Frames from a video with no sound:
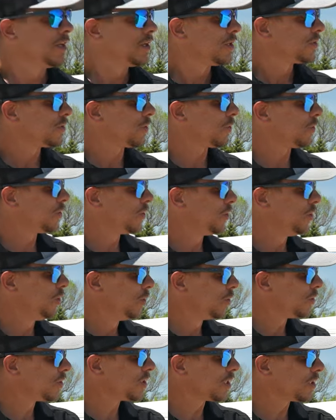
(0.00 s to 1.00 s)
So
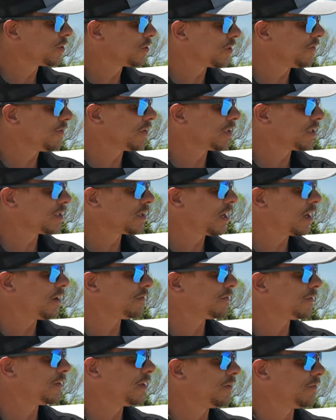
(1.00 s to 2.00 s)
using driven
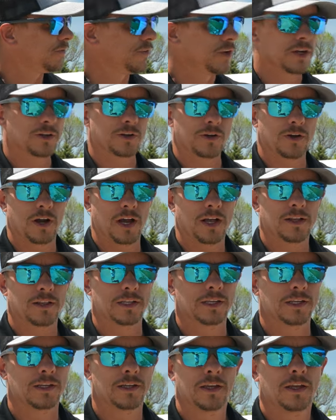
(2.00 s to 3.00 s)
stuff, if done
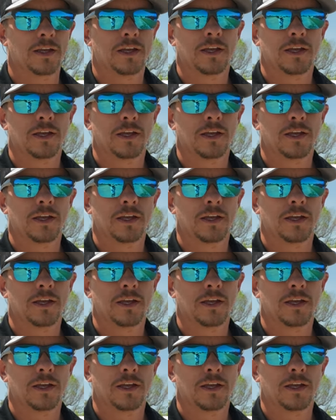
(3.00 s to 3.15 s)
correctly,